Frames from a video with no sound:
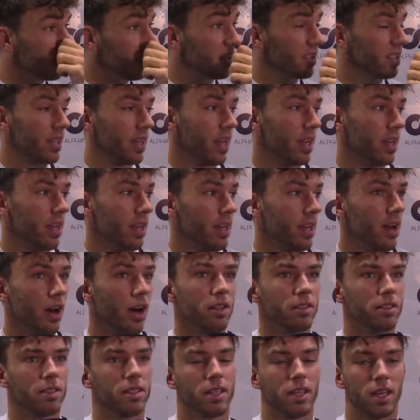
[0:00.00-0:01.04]
Got slightly
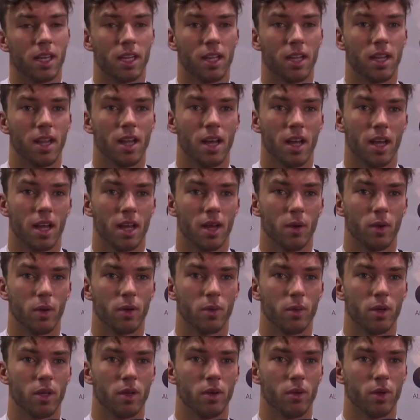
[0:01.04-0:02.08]
hot, and uh,
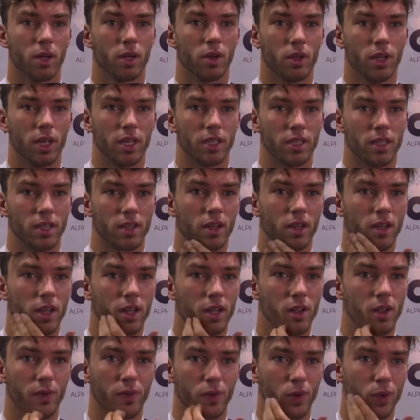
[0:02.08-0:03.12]
when we, we connected
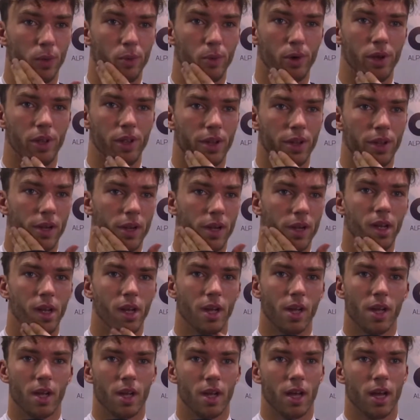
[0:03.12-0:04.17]
the, the fuel breather,
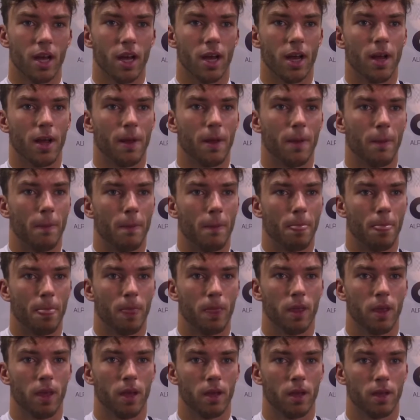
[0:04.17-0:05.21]
um,
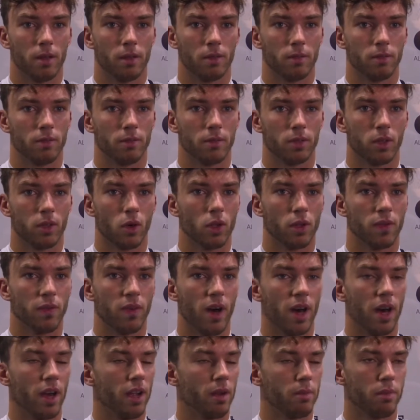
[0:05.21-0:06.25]
yeah, caught
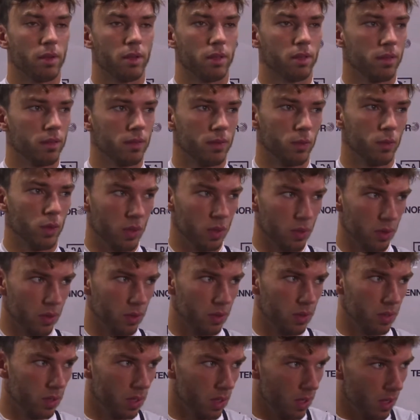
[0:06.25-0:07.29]
fire, but we could
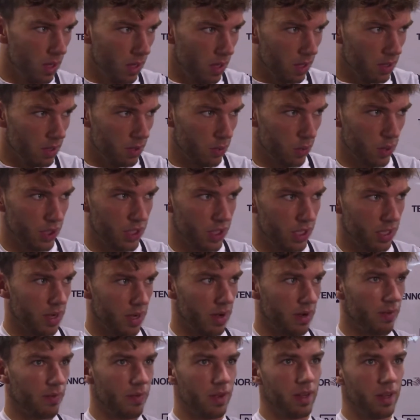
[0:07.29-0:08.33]
switch it
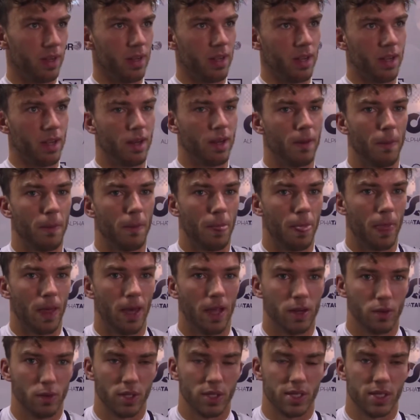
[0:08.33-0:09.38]
off and um,
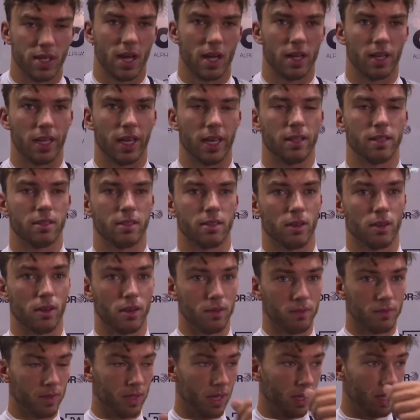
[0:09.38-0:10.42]
and restart again.
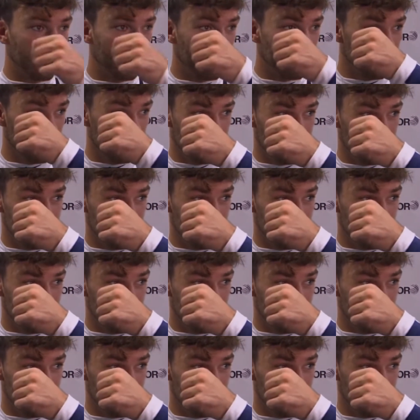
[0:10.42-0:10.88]
So yeah,